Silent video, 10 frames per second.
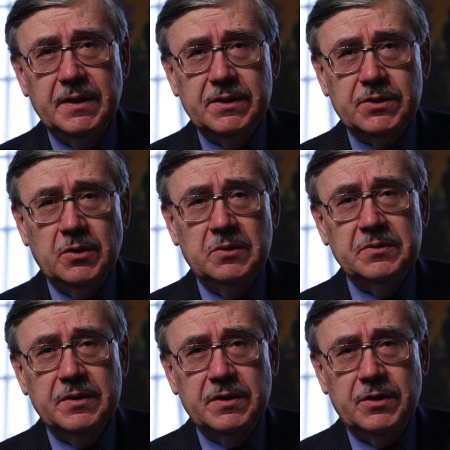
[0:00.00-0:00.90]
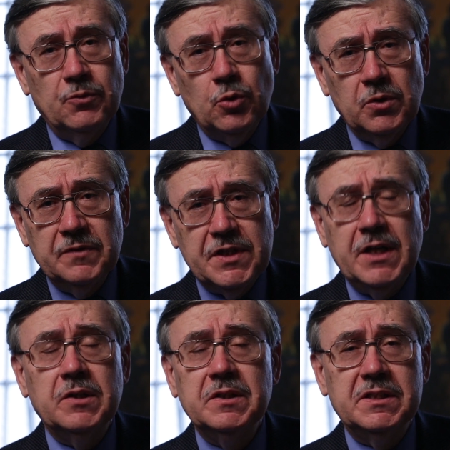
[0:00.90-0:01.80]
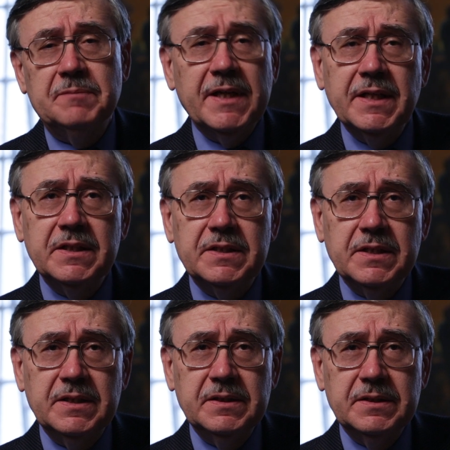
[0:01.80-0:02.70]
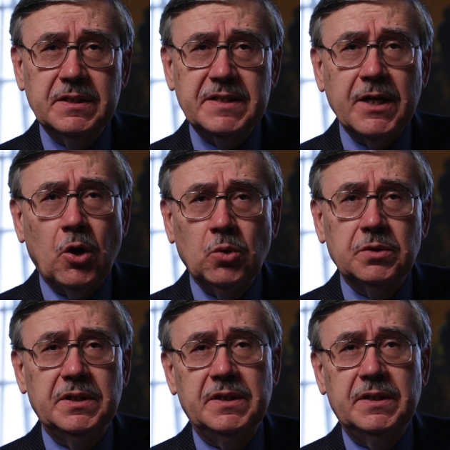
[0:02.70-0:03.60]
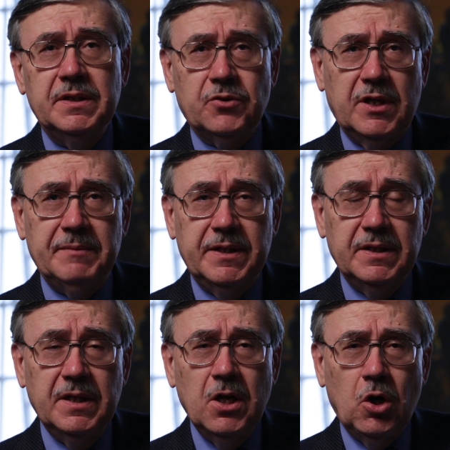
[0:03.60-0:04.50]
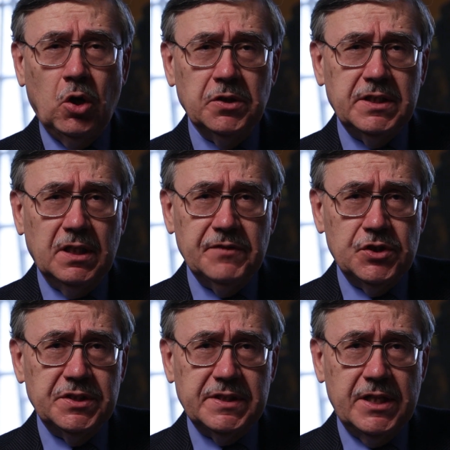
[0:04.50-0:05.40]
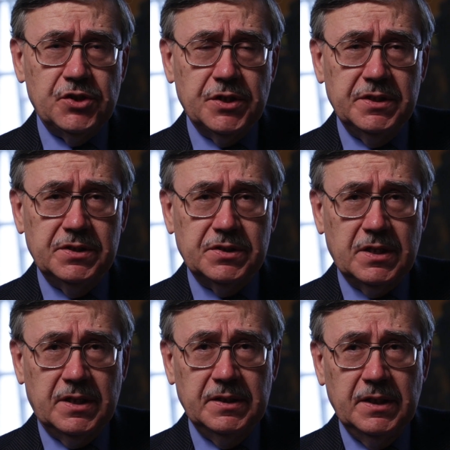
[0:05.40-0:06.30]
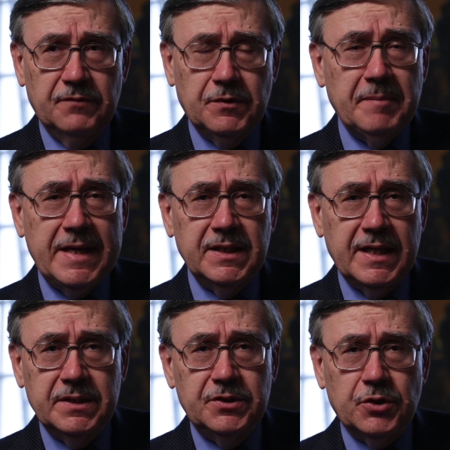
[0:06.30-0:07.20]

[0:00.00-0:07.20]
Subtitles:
So the rule of terror is beginning to take hold in Crimea. All the television stations from mainland